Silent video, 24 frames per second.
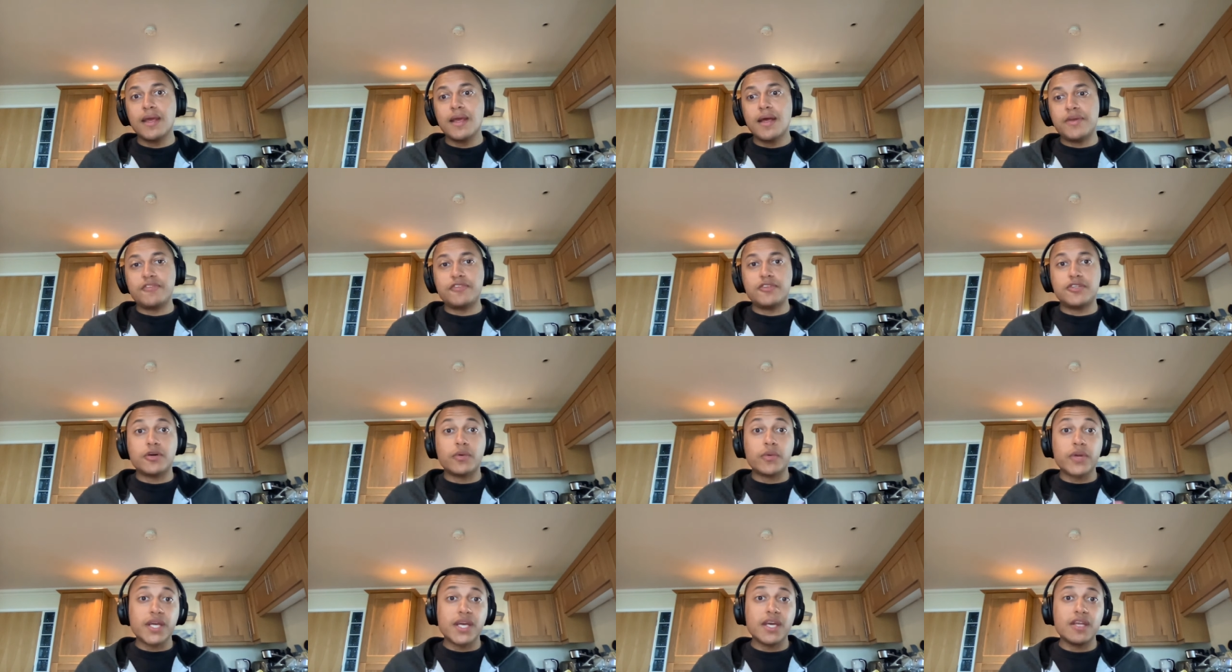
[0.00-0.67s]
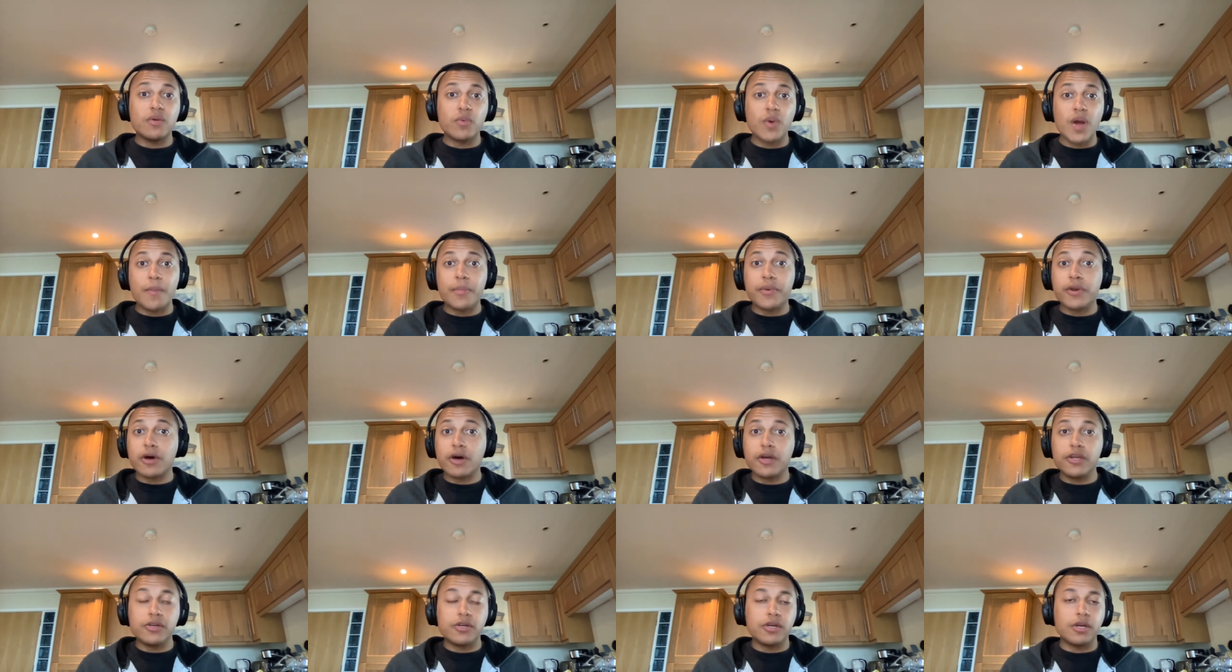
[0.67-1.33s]
If you don't want to hear the
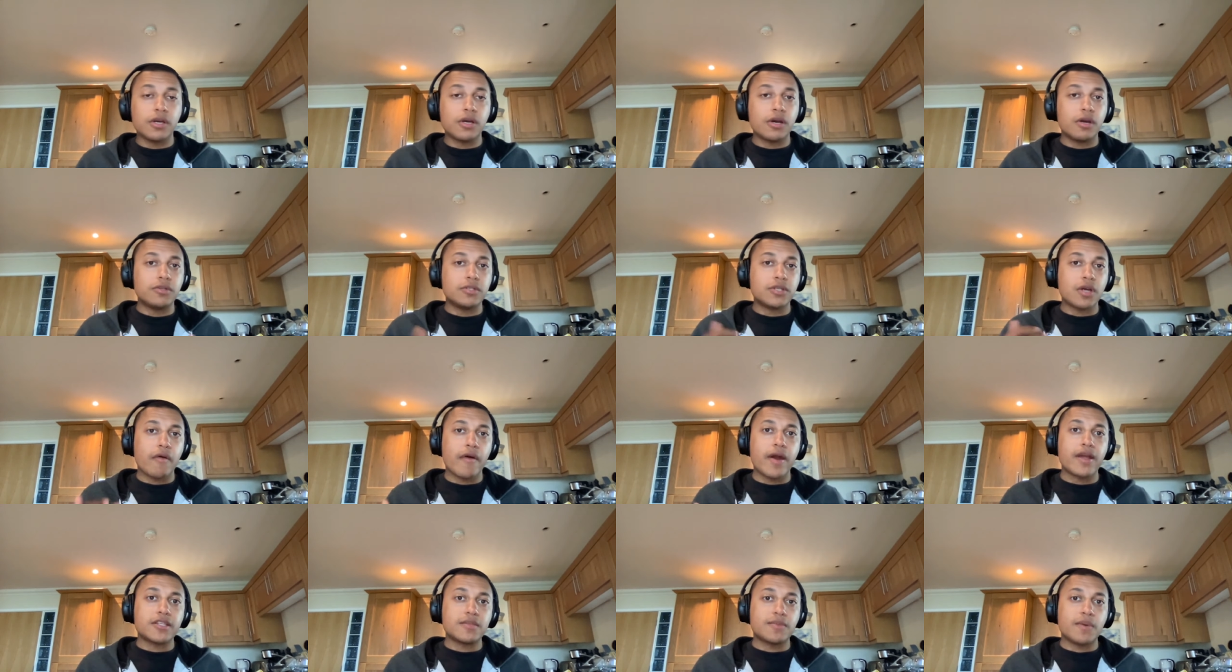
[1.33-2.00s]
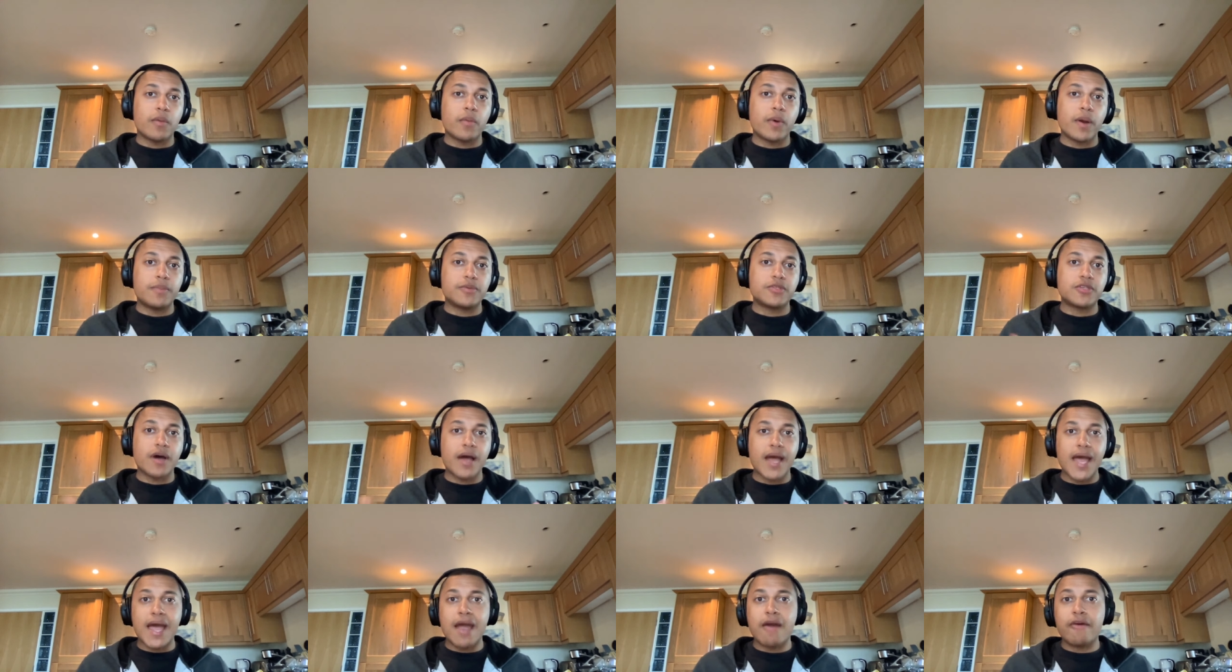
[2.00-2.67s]
webinar, you can go direct to my
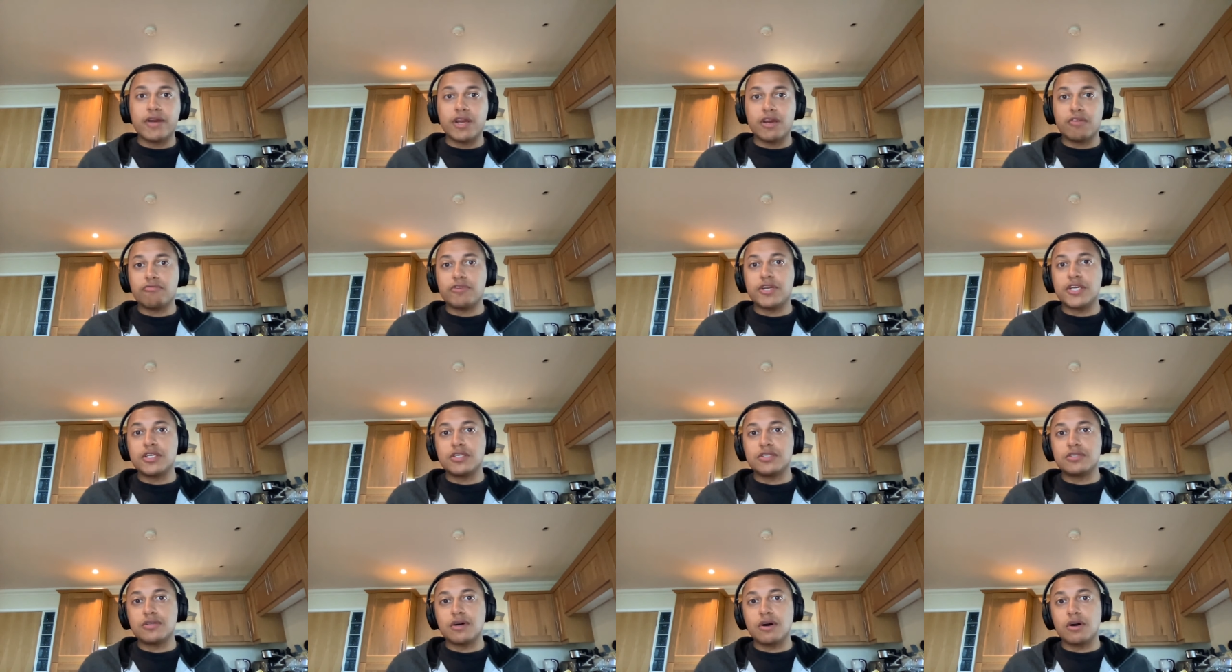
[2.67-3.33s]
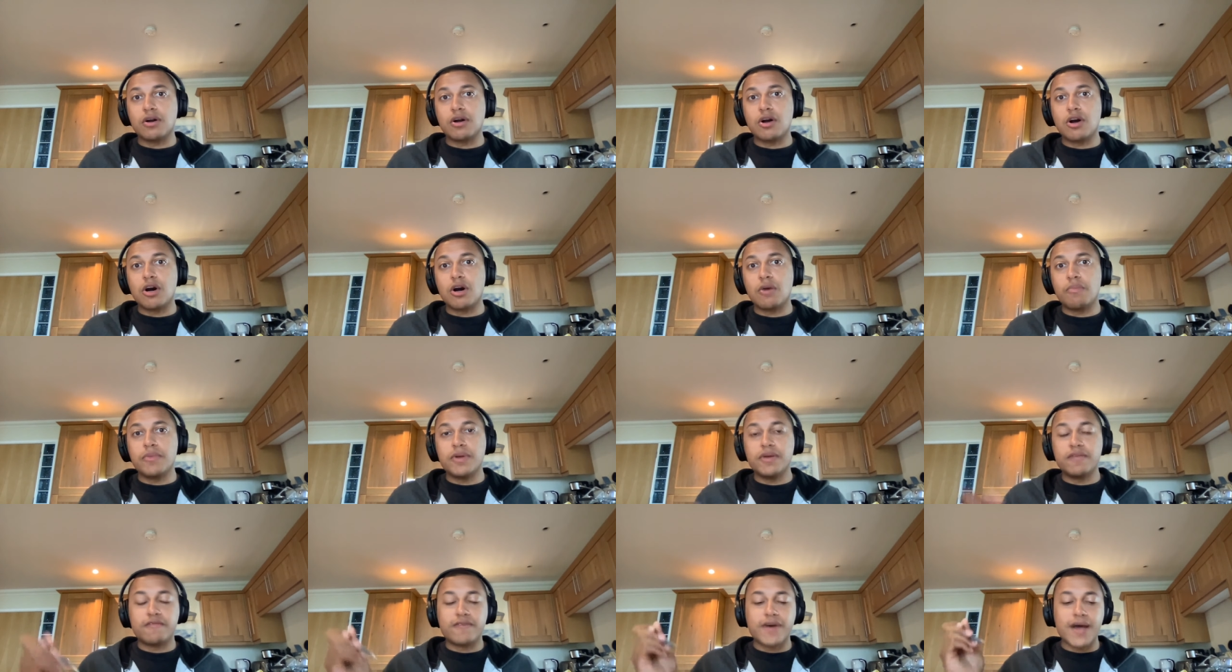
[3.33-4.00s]
website,
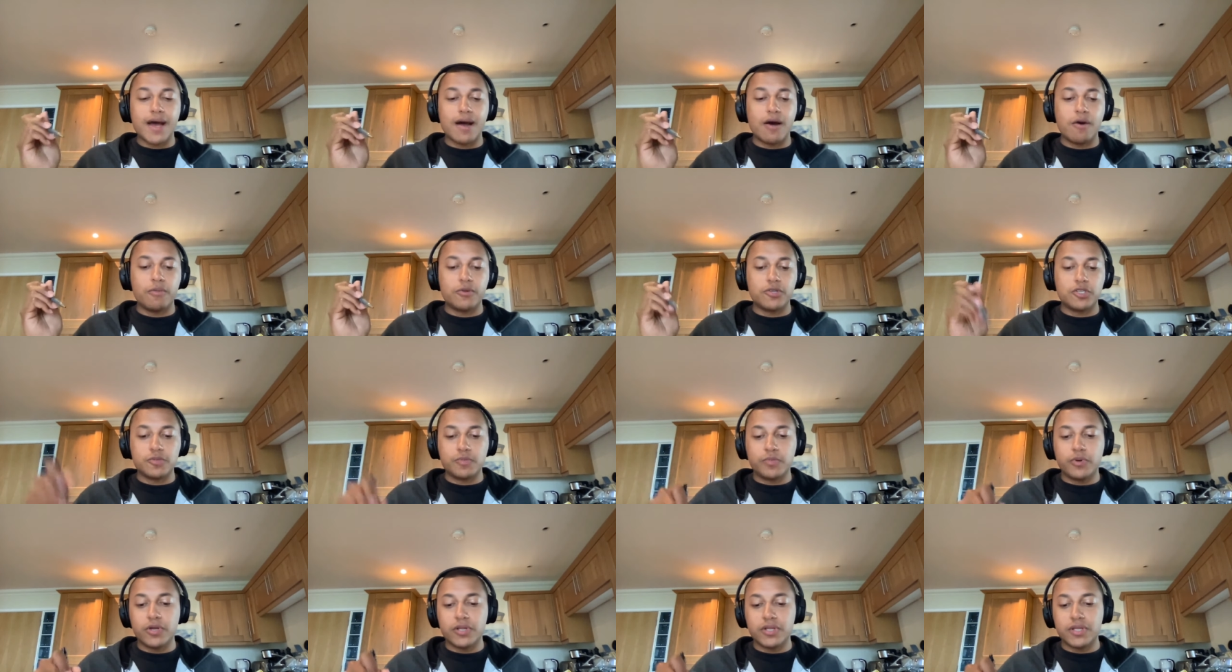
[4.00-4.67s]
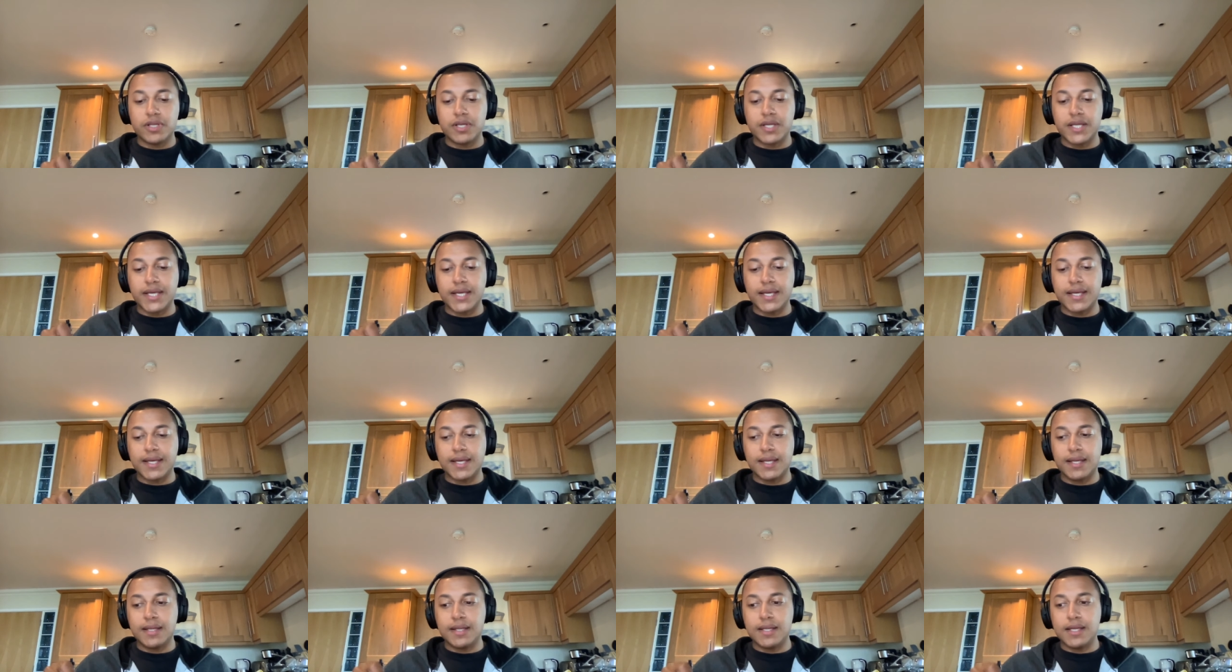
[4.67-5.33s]
aaronhenriques.com. In fact, I'll just put the link
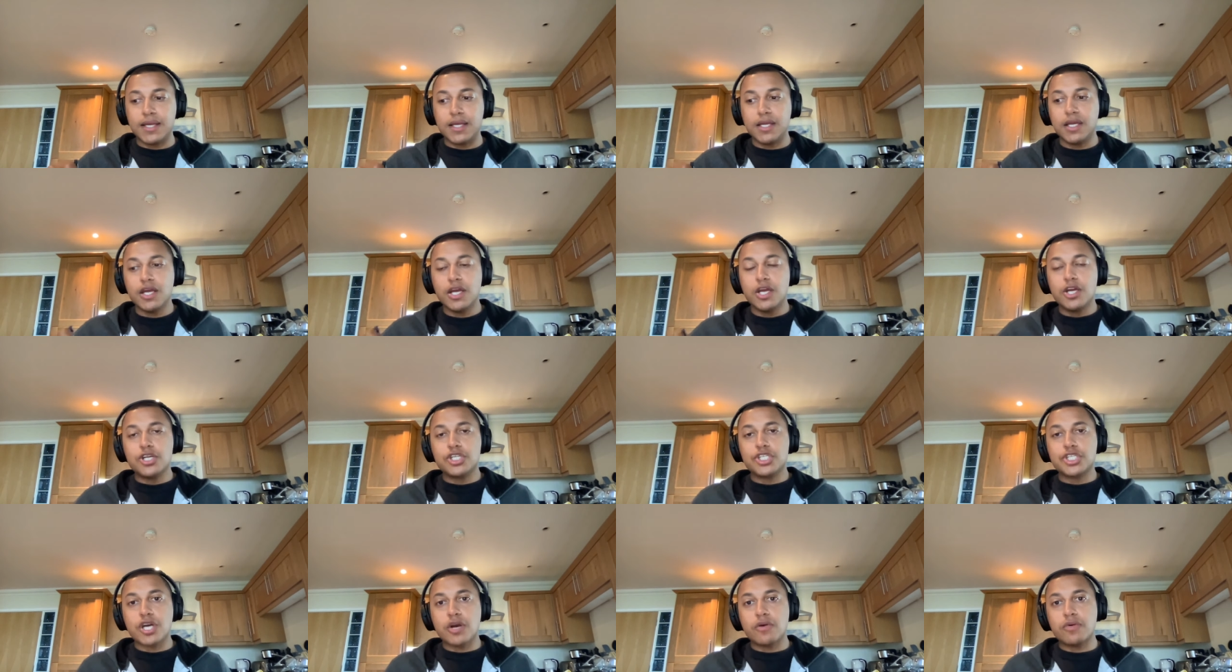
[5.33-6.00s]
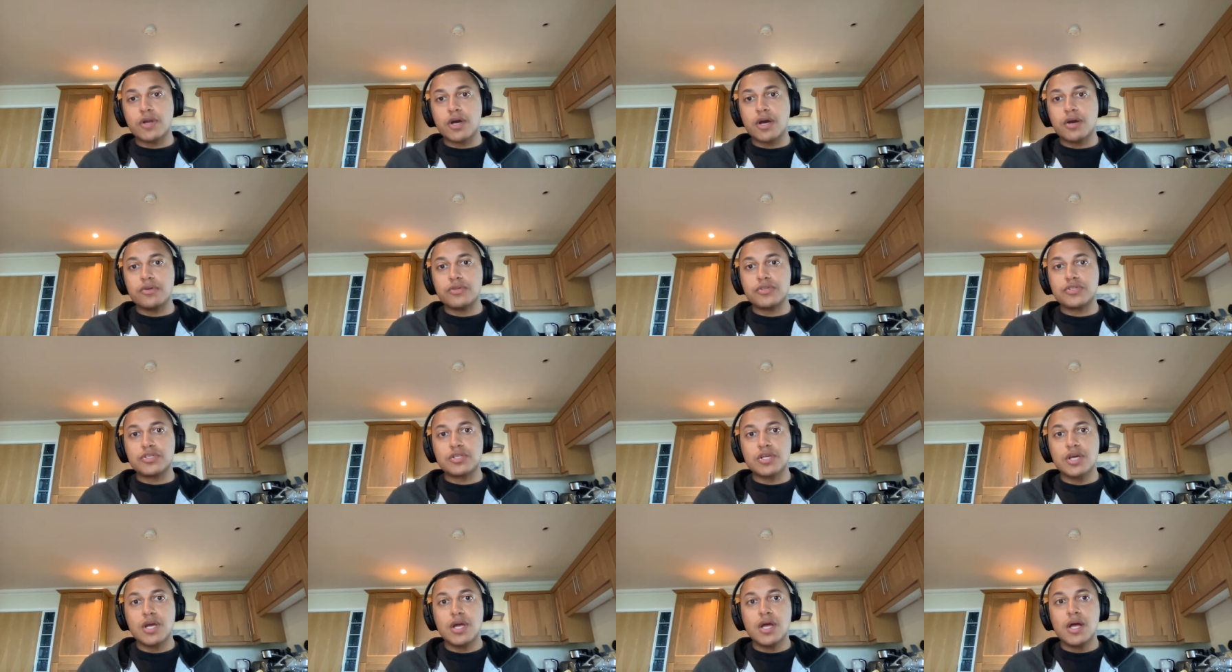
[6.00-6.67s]
in the show
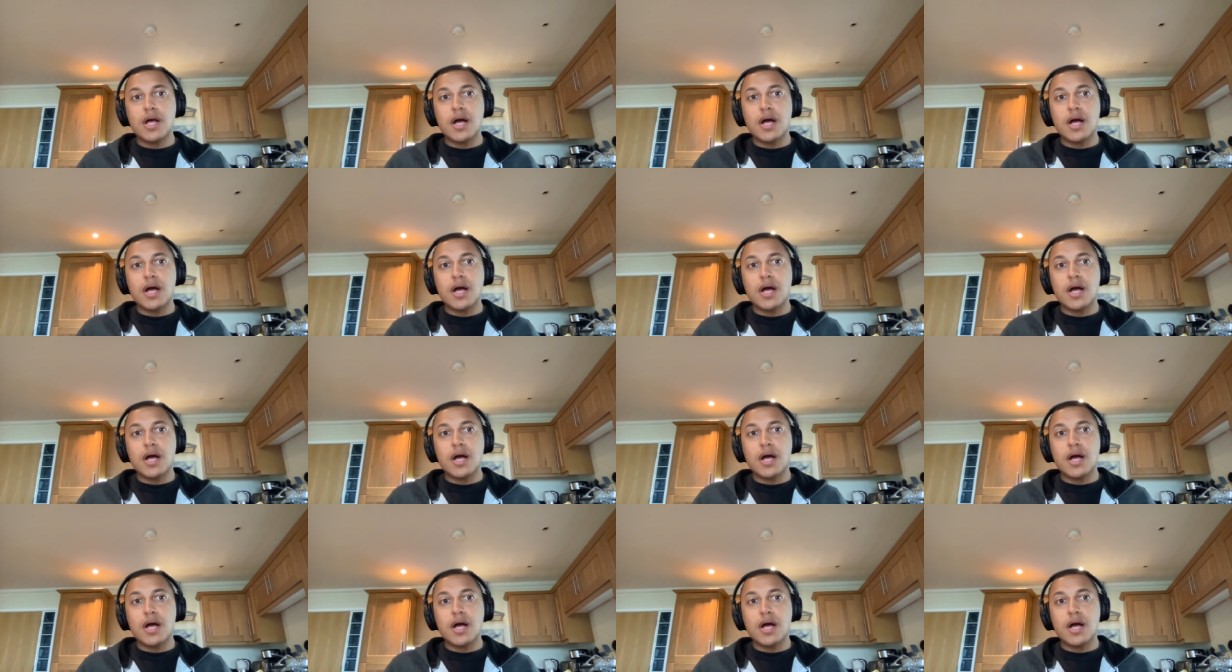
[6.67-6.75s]
notes.